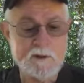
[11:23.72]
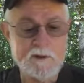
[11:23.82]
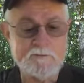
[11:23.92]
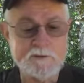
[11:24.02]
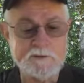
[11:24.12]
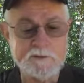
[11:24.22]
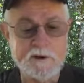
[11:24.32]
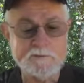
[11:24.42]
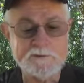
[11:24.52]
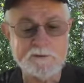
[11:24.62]
if it
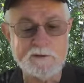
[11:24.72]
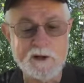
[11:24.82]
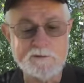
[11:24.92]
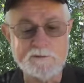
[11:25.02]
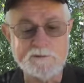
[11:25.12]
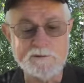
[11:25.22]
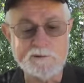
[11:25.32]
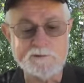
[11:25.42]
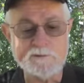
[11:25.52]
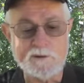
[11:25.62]
comes to nitrogen
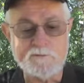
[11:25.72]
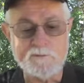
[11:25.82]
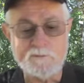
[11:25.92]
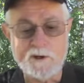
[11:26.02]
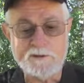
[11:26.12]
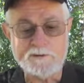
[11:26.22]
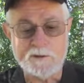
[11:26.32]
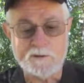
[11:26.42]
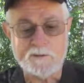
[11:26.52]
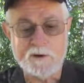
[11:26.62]
to sulfur
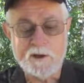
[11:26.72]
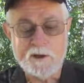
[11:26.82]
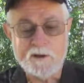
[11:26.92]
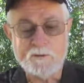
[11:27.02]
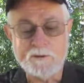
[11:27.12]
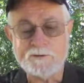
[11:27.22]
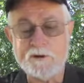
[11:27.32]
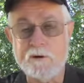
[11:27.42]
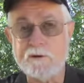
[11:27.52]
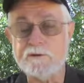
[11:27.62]
ratio, which
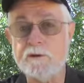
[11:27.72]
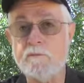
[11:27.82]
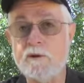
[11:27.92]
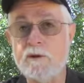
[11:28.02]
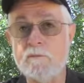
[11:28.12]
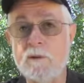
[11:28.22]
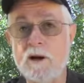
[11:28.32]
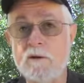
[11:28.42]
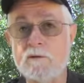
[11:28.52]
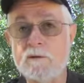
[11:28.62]
ought to be
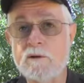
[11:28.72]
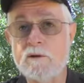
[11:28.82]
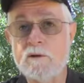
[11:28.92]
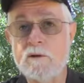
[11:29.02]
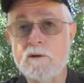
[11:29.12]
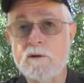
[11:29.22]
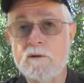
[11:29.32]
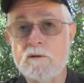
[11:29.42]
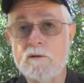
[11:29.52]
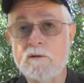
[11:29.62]
about
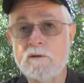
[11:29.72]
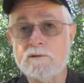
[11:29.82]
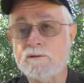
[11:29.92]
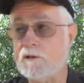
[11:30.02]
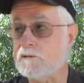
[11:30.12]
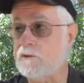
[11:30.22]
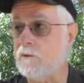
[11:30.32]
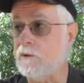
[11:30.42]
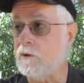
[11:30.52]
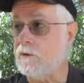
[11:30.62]

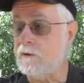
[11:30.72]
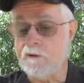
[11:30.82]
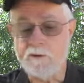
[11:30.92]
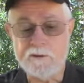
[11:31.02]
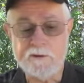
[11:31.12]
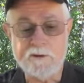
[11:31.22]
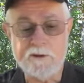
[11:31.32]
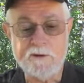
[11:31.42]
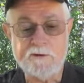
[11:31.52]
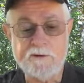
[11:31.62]
6:1,
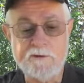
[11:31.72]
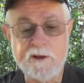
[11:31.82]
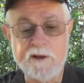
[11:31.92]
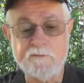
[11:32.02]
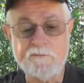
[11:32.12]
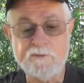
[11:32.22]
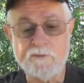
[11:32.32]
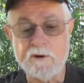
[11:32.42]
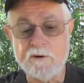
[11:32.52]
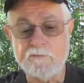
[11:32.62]
then you have
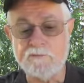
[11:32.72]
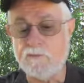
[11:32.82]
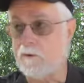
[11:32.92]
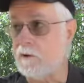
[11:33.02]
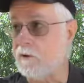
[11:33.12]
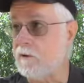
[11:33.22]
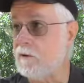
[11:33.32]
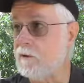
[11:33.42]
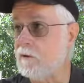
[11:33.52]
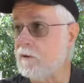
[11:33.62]
12:1.
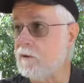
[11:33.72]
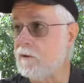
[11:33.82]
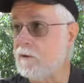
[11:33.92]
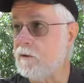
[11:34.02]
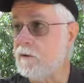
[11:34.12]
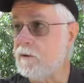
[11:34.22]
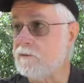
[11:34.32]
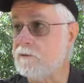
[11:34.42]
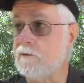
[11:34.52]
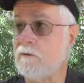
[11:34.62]

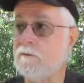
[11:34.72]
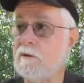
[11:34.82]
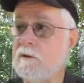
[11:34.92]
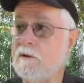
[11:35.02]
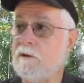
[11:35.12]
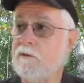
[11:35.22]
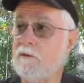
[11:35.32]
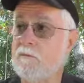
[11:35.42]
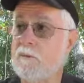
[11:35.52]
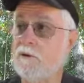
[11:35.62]
So you really need
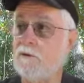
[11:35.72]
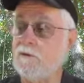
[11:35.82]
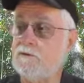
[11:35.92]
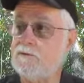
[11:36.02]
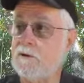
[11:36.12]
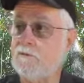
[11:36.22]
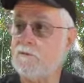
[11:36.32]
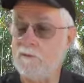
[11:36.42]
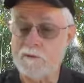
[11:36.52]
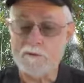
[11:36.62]
to build
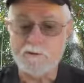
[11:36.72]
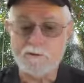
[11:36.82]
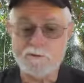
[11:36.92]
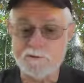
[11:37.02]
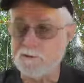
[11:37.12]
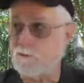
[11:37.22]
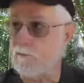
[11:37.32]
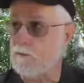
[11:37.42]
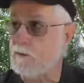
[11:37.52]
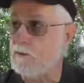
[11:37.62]
sulfur into your system.